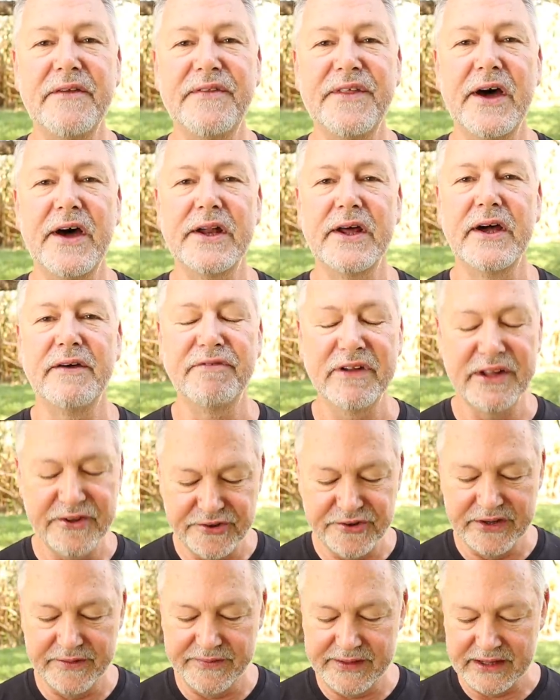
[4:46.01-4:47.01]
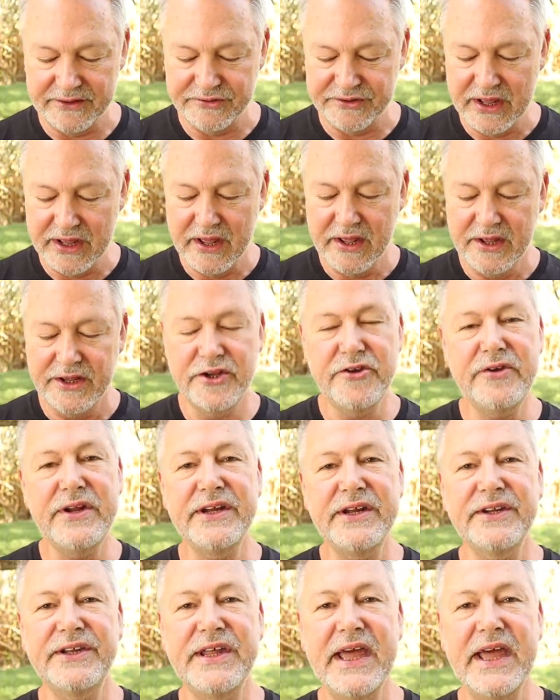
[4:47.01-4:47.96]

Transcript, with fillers: have thought of. Listen to this. You need to